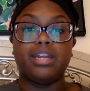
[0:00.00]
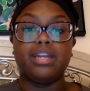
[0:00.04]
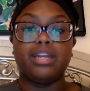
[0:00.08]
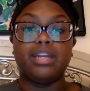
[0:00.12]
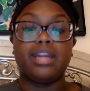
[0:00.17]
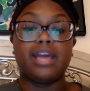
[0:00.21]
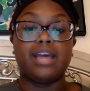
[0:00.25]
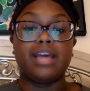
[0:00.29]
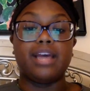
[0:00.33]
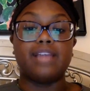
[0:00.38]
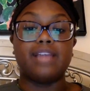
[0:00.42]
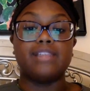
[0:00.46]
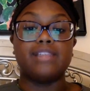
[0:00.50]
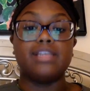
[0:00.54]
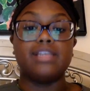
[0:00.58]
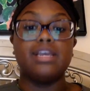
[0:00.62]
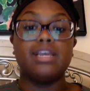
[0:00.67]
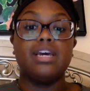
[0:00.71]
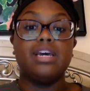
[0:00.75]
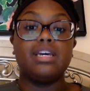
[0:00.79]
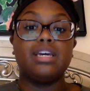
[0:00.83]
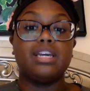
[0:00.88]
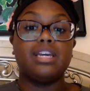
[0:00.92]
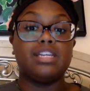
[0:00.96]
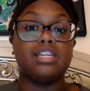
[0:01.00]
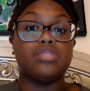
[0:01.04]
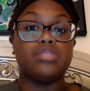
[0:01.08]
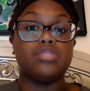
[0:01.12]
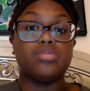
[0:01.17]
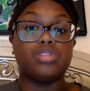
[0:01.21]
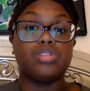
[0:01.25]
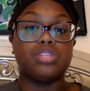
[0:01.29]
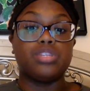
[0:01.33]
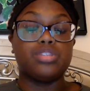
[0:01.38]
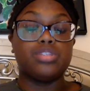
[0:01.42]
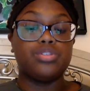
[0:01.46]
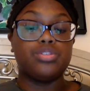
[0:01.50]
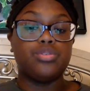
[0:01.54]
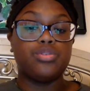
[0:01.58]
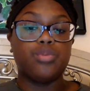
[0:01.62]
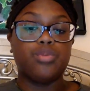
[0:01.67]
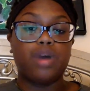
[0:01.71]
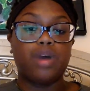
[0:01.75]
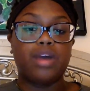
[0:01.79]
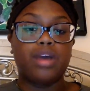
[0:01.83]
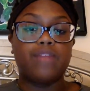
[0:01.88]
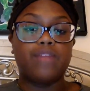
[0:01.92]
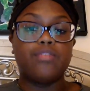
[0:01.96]
and has kids with his new
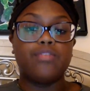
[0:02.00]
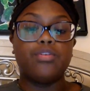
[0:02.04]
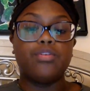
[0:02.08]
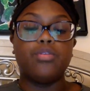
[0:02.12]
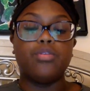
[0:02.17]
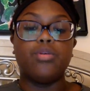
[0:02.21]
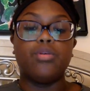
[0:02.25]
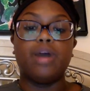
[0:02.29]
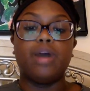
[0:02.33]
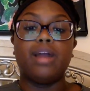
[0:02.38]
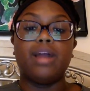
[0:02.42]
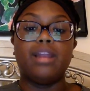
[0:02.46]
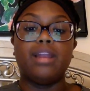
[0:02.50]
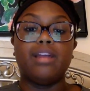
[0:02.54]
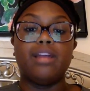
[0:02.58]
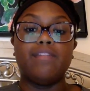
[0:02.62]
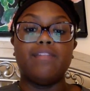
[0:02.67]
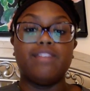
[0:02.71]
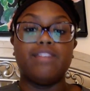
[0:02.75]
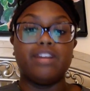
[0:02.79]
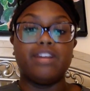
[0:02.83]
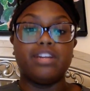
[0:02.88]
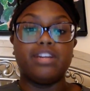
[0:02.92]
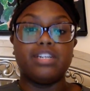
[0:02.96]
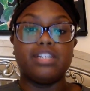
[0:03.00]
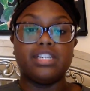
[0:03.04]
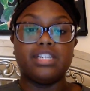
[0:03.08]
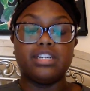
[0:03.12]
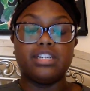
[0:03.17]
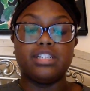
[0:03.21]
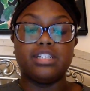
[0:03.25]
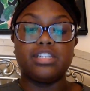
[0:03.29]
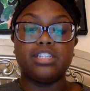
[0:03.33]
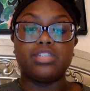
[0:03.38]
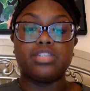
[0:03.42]
wife, who I love very dearly.